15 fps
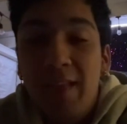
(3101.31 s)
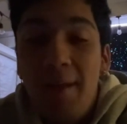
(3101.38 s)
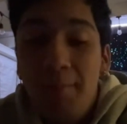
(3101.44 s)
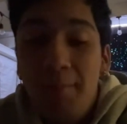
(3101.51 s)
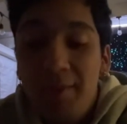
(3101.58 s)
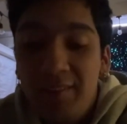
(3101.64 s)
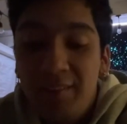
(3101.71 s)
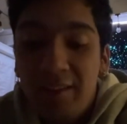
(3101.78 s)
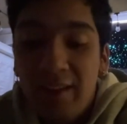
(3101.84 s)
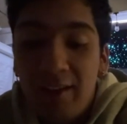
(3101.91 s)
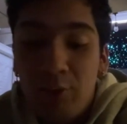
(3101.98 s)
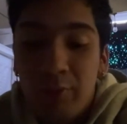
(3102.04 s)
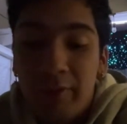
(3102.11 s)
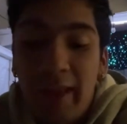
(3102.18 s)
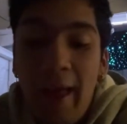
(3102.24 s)
That means,
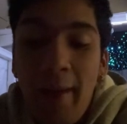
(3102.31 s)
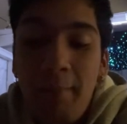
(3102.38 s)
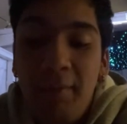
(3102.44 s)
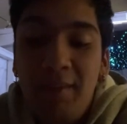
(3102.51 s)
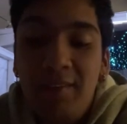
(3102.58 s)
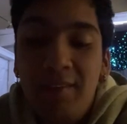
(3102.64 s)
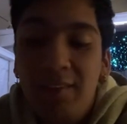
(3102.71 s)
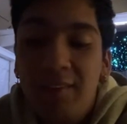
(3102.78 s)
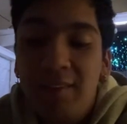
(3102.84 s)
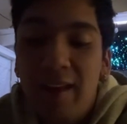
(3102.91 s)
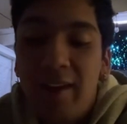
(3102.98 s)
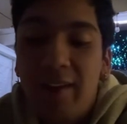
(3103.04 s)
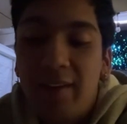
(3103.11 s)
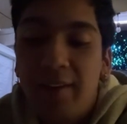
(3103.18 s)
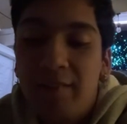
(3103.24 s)
guys, what that means is
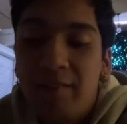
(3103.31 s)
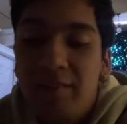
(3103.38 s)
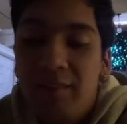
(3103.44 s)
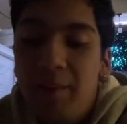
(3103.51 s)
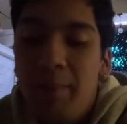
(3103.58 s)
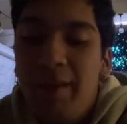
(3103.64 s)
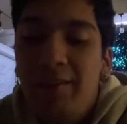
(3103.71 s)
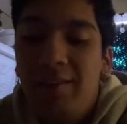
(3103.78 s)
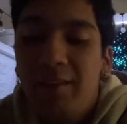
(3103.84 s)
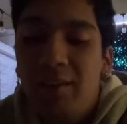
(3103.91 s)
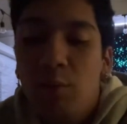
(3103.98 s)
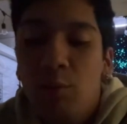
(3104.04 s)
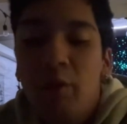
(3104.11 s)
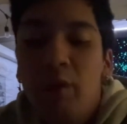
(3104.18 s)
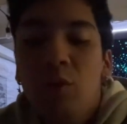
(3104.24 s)
like, they
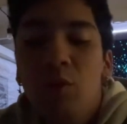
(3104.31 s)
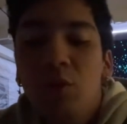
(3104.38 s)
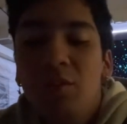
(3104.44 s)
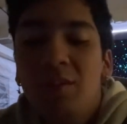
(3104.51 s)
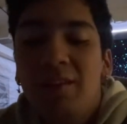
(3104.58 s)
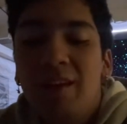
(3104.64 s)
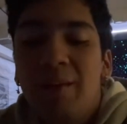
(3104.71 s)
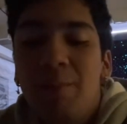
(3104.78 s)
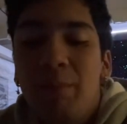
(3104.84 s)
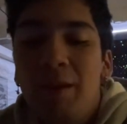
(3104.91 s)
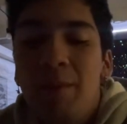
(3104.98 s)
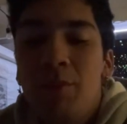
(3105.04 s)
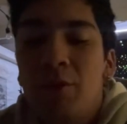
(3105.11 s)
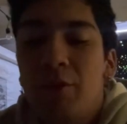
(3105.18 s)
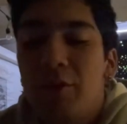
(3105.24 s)
basically reuse the same
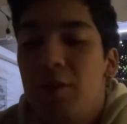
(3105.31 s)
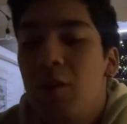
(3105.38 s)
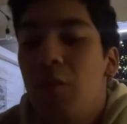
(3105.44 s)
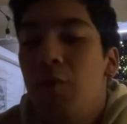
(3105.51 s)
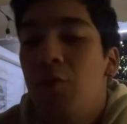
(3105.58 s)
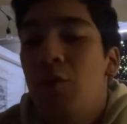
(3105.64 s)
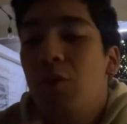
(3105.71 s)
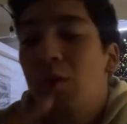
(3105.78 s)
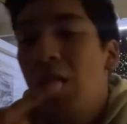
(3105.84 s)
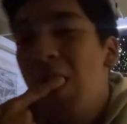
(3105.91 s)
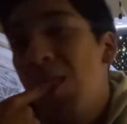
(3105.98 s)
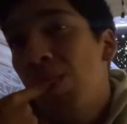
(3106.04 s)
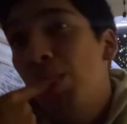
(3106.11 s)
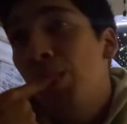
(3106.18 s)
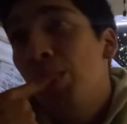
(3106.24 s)
people, you know, for